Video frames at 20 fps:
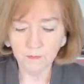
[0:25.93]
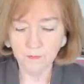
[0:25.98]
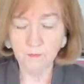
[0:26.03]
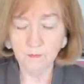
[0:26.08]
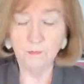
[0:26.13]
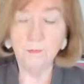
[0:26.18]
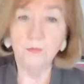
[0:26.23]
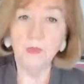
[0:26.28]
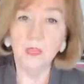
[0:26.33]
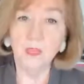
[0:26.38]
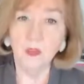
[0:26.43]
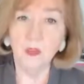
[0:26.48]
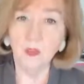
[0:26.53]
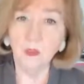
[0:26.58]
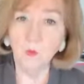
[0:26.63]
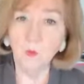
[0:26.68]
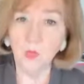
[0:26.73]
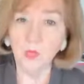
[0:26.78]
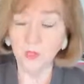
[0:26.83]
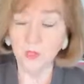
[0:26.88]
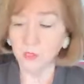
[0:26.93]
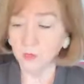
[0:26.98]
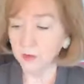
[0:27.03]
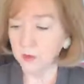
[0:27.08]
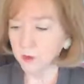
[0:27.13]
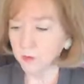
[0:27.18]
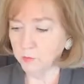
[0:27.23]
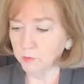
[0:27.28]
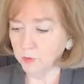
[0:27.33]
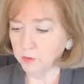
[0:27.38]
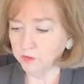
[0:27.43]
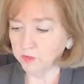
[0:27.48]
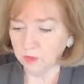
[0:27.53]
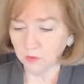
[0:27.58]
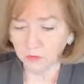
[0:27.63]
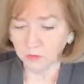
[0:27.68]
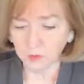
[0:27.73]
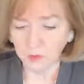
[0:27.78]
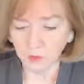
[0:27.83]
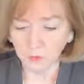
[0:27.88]
beginning with the numbers
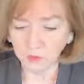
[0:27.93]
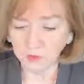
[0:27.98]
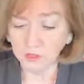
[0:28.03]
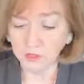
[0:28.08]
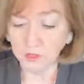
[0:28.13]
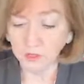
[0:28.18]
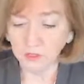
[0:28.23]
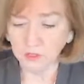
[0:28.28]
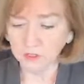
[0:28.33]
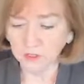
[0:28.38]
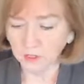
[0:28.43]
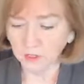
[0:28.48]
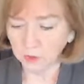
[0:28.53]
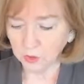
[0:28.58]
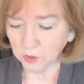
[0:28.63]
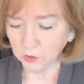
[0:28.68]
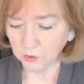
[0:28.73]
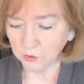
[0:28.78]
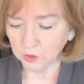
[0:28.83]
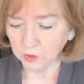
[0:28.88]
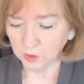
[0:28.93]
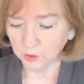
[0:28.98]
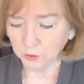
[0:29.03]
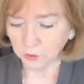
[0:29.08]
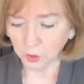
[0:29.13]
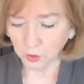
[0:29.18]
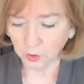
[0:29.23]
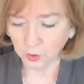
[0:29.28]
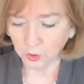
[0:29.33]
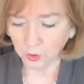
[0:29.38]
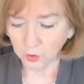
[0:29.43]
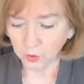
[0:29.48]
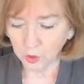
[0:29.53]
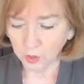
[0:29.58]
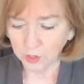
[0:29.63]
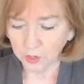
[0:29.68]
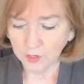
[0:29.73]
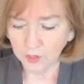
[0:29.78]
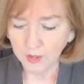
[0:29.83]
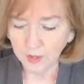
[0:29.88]
here, the numbers continue to look
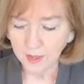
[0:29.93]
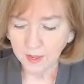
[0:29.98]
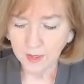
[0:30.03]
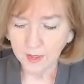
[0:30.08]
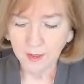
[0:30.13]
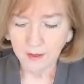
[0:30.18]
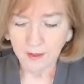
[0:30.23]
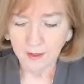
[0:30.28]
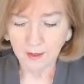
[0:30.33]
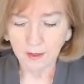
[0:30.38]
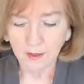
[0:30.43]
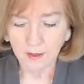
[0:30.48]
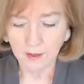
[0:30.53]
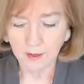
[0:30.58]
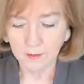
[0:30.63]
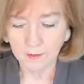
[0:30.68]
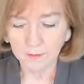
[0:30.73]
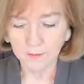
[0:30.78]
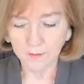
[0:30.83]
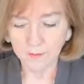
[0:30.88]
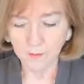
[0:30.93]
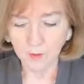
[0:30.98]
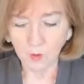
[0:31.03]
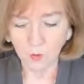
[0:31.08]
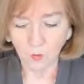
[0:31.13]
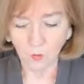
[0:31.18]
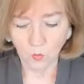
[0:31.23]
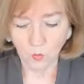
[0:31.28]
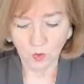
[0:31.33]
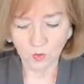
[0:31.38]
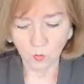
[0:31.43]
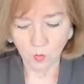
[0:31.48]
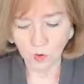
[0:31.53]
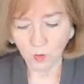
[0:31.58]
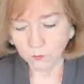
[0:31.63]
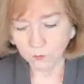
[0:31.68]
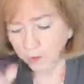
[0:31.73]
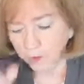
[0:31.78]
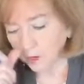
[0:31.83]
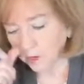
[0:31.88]
good. We
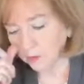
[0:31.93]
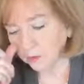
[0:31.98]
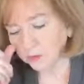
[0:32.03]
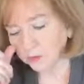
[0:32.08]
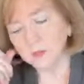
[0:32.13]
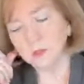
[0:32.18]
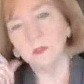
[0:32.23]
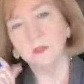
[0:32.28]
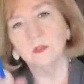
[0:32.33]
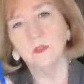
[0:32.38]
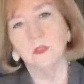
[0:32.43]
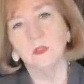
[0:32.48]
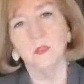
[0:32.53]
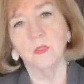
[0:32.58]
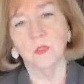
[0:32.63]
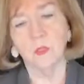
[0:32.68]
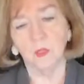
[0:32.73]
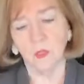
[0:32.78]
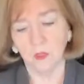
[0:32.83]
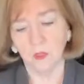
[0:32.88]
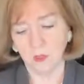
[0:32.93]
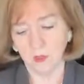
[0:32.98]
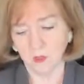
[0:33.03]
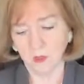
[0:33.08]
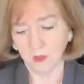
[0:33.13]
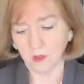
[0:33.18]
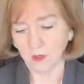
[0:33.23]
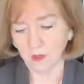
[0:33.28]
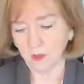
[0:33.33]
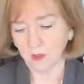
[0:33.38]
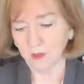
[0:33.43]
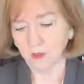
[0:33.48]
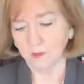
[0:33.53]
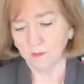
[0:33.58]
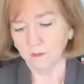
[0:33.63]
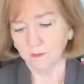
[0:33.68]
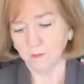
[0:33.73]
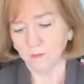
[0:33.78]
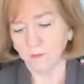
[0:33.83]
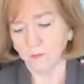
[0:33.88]
will post
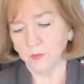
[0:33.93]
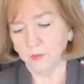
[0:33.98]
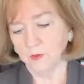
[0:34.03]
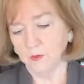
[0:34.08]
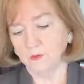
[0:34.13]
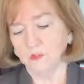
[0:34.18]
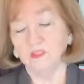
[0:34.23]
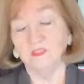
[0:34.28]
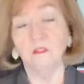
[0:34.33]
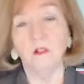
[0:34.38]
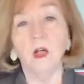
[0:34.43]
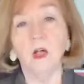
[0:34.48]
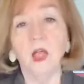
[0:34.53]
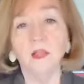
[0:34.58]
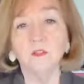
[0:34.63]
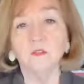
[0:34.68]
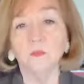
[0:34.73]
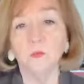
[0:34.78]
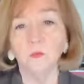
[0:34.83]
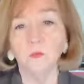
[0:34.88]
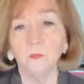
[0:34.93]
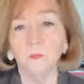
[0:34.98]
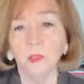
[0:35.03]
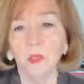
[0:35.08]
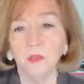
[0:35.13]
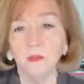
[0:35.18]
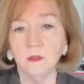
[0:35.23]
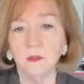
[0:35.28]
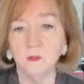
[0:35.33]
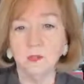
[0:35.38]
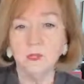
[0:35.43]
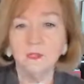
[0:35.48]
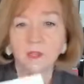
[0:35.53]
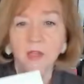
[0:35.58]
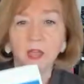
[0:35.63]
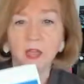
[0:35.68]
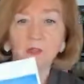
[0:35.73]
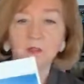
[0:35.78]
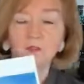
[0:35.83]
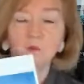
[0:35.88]
the slides from the pandemic
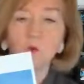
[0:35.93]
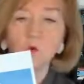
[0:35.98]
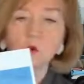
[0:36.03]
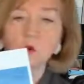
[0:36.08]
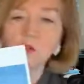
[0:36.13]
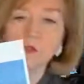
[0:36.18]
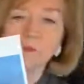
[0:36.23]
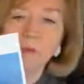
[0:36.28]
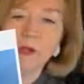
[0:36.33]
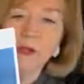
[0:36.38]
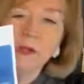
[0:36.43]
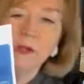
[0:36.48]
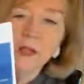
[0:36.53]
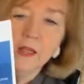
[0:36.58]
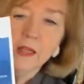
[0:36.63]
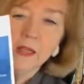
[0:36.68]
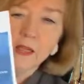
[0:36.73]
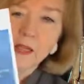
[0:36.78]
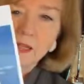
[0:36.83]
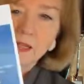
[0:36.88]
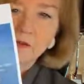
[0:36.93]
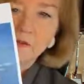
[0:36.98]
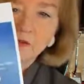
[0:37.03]
task force, but if